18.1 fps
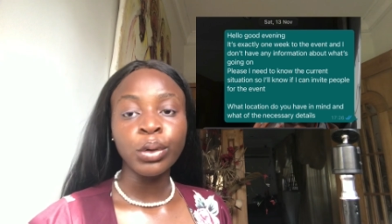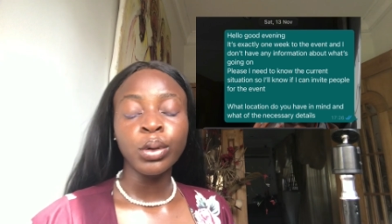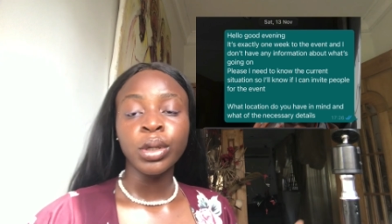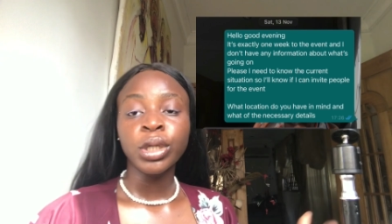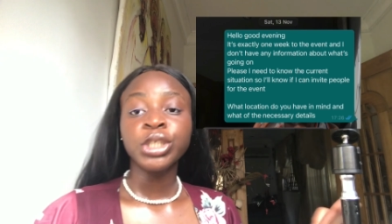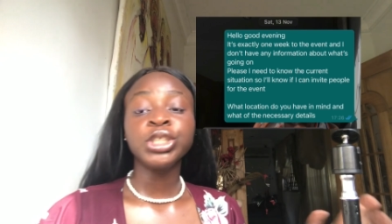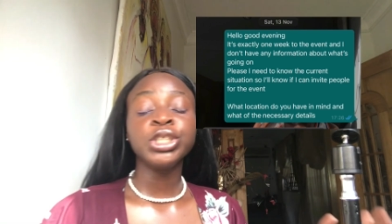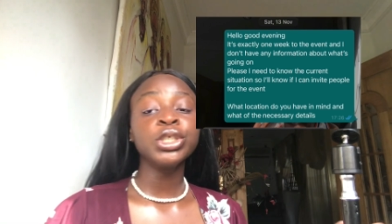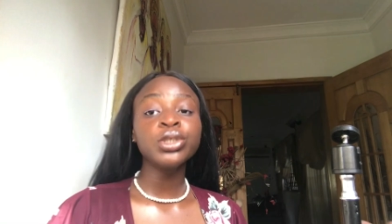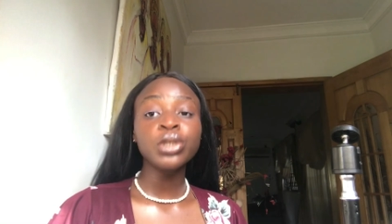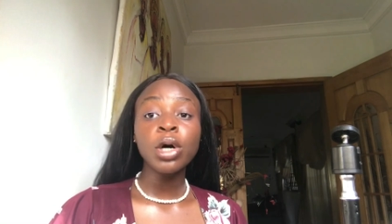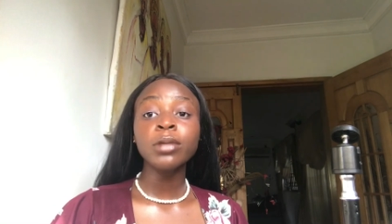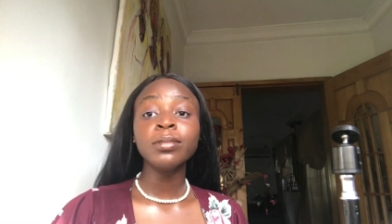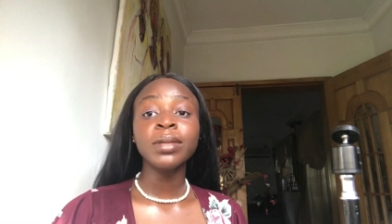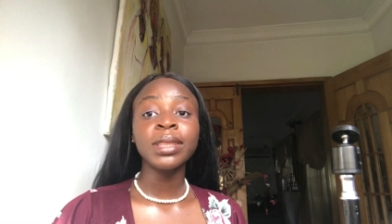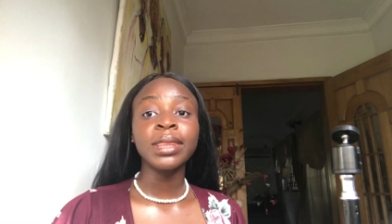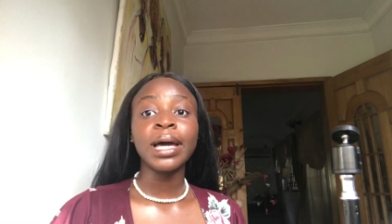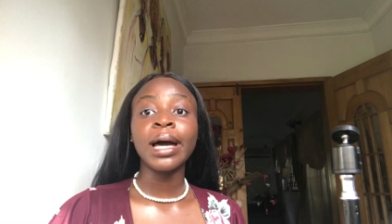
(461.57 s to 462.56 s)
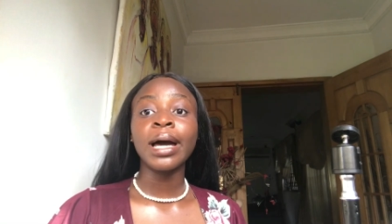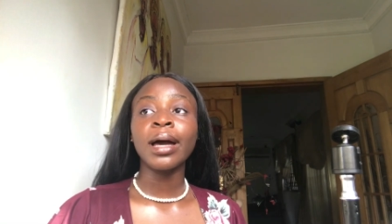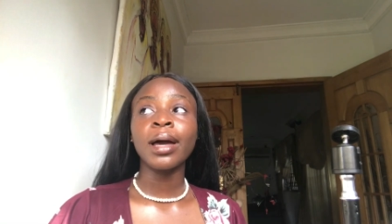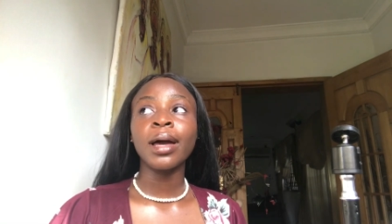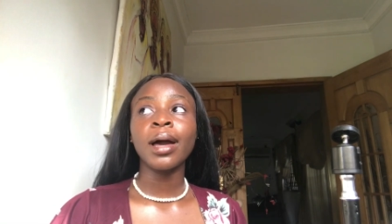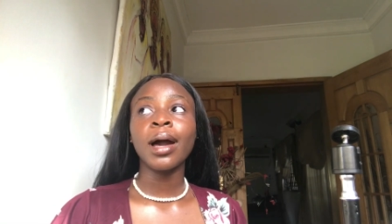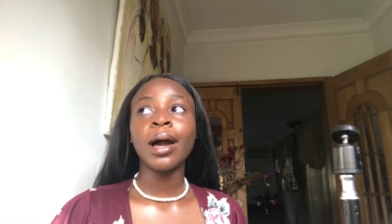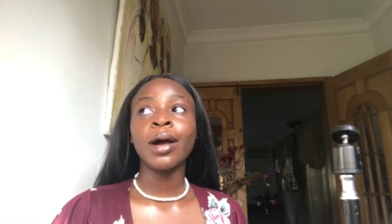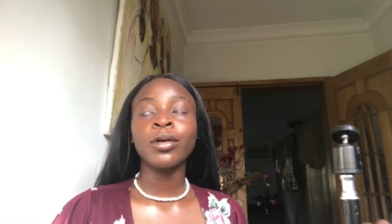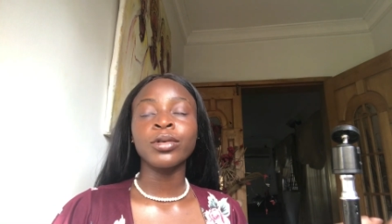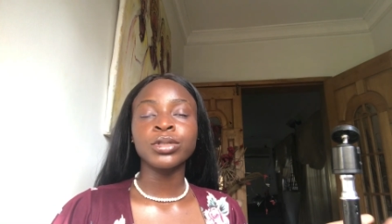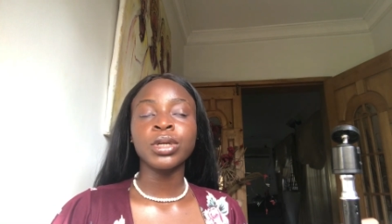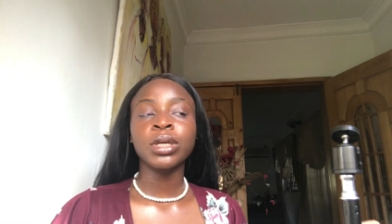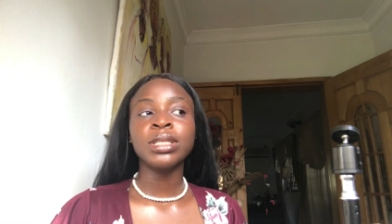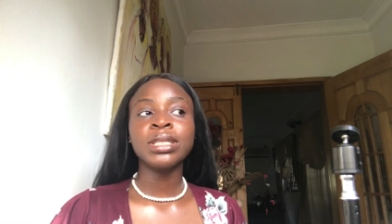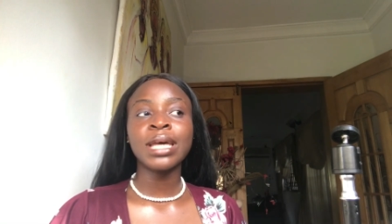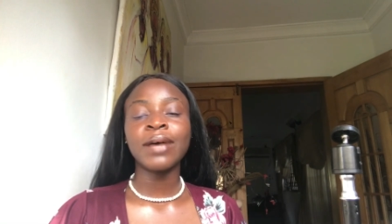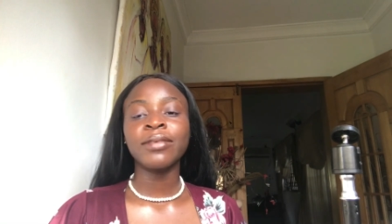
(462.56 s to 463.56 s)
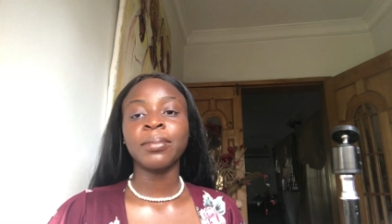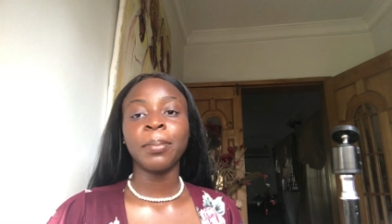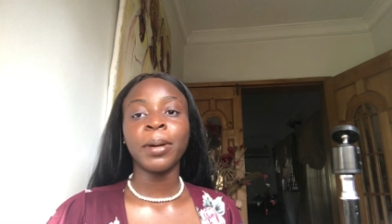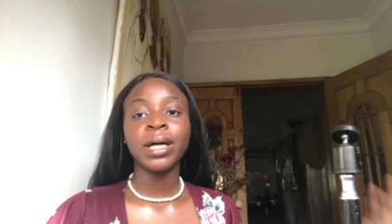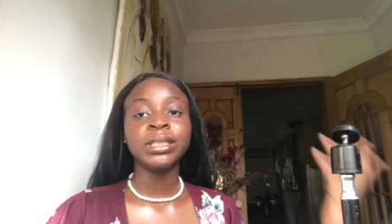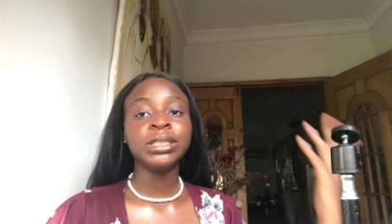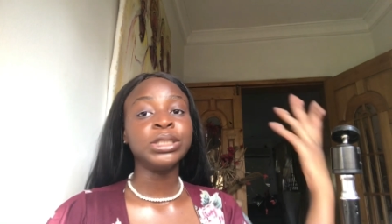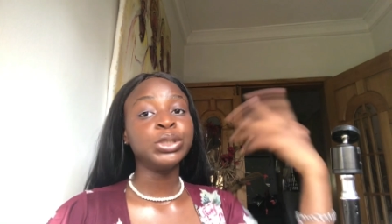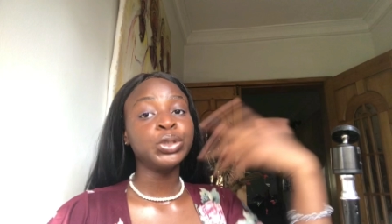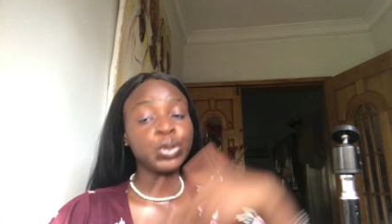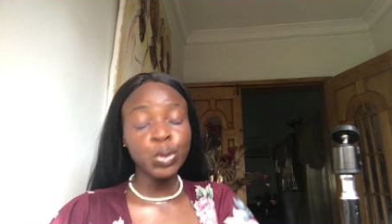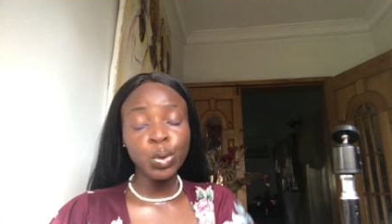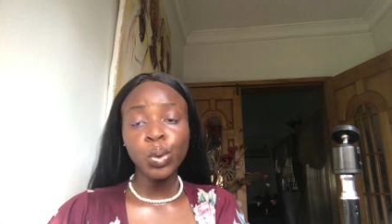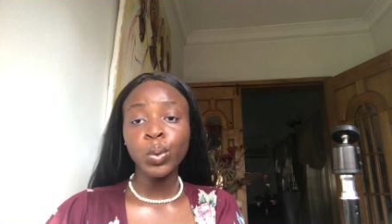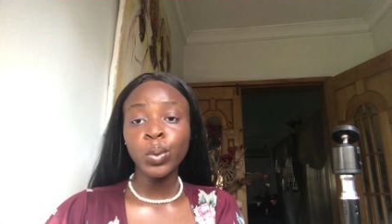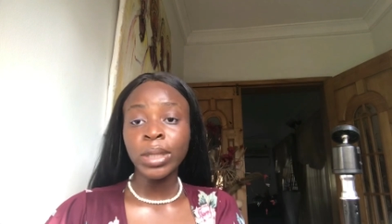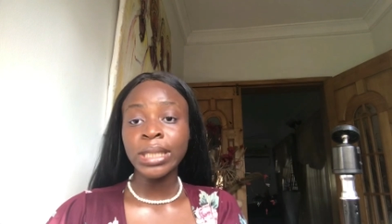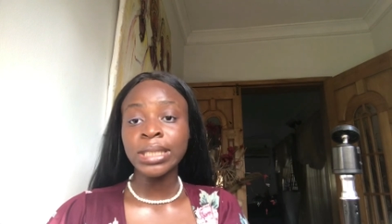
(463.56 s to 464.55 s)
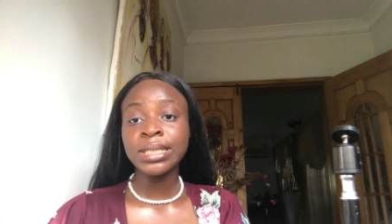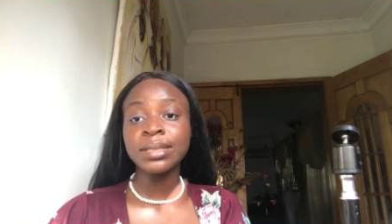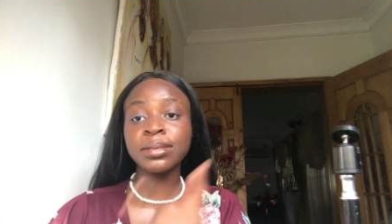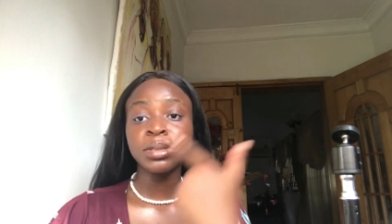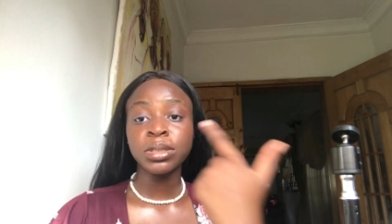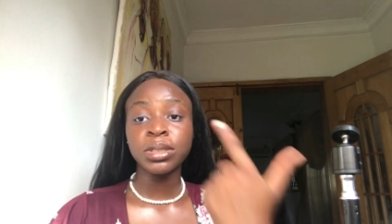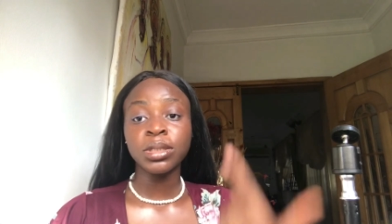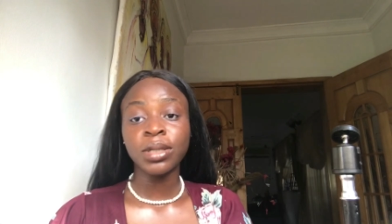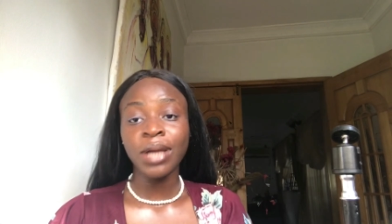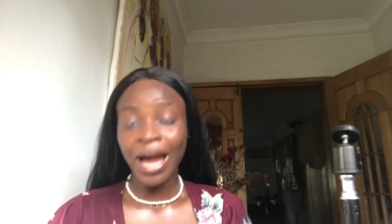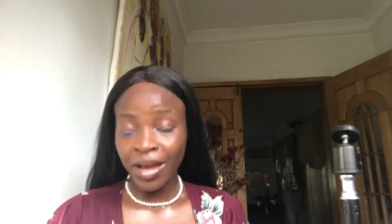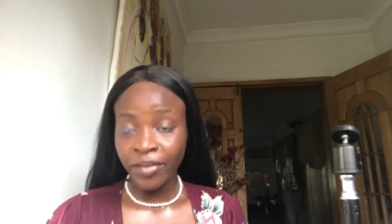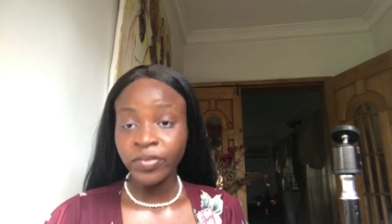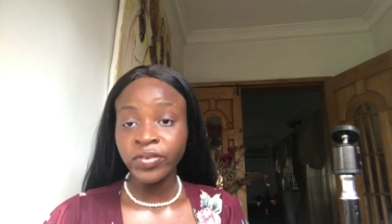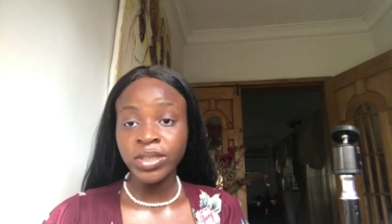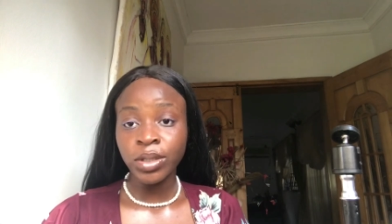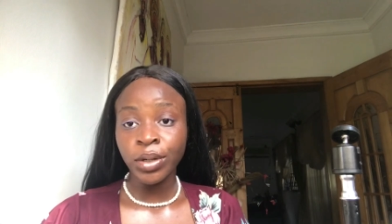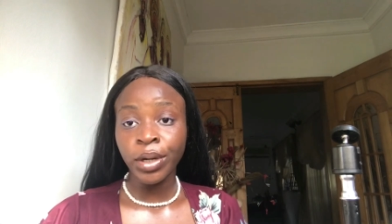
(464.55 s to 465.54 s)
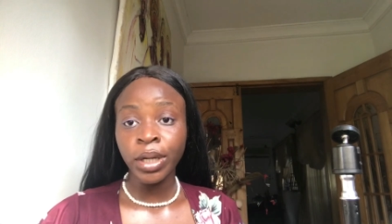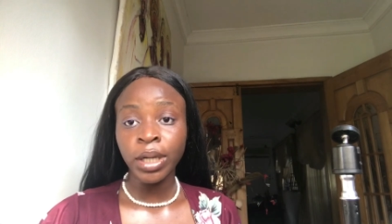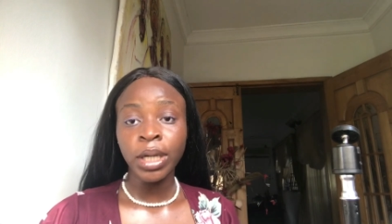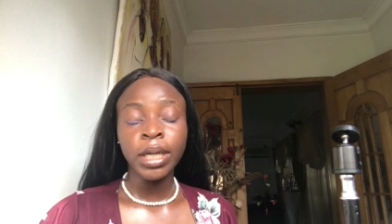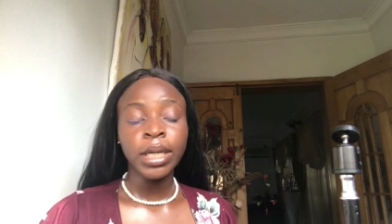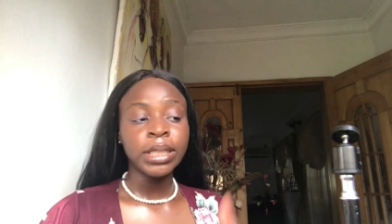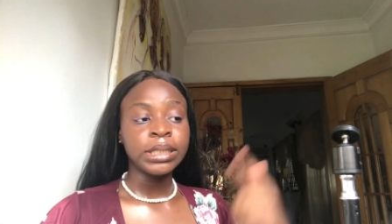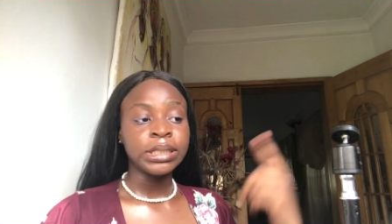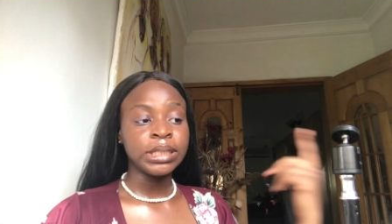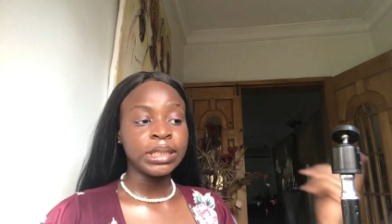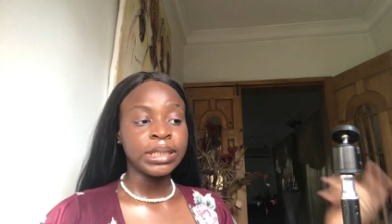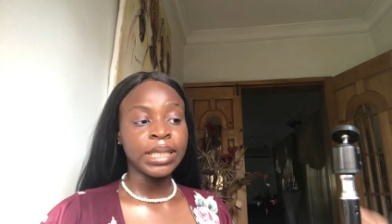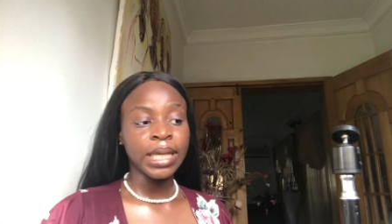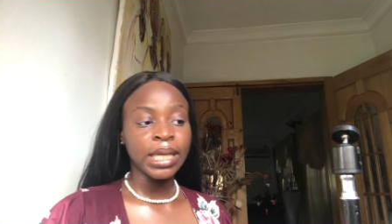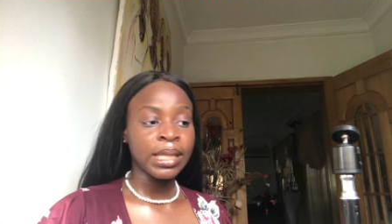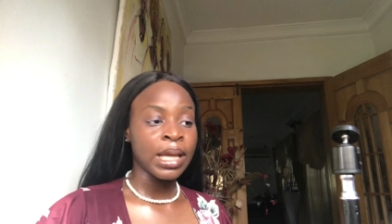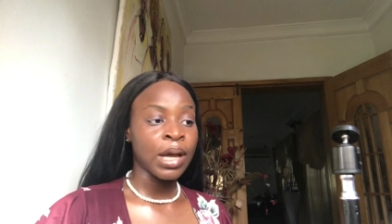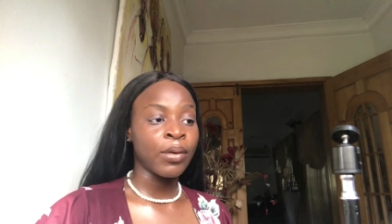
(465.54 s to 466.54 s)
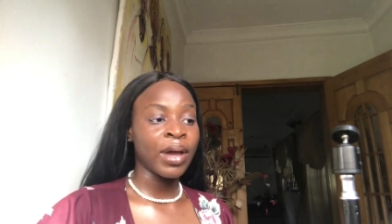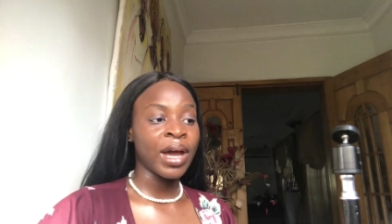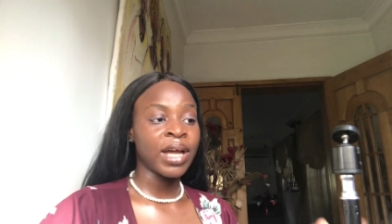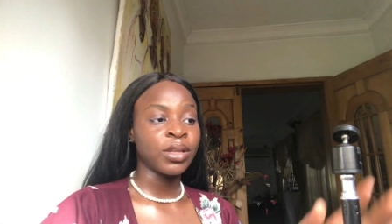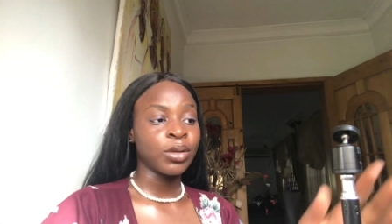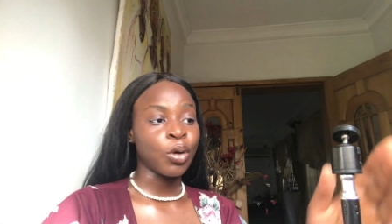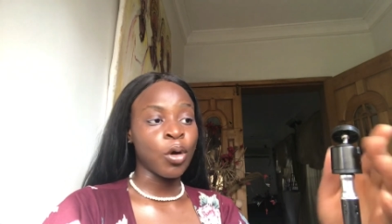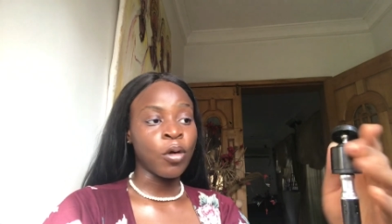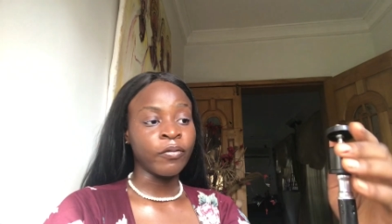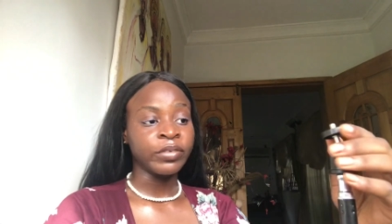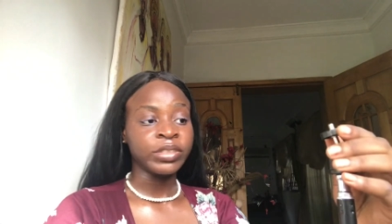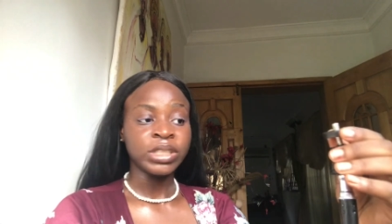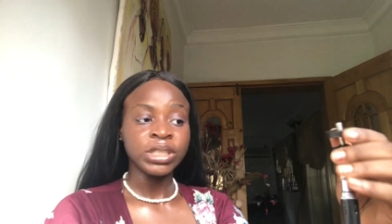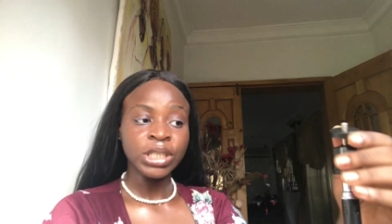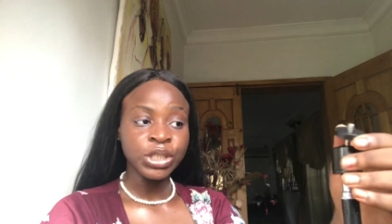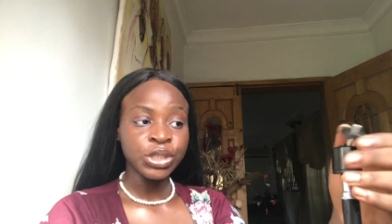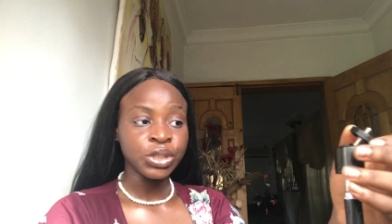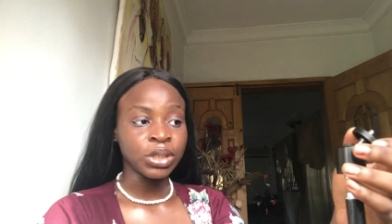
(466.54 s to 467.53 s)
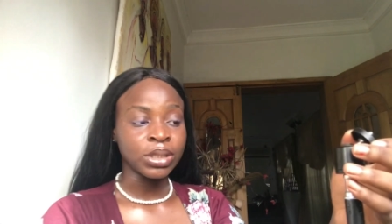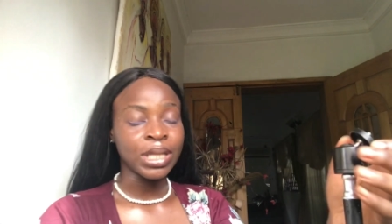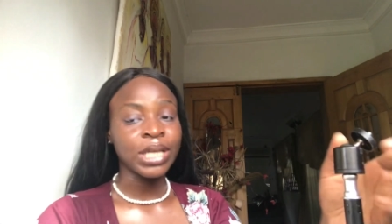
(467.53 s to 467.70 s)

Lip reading: She told me that I was going to have the party 2 weeks after the date that we had the conversation.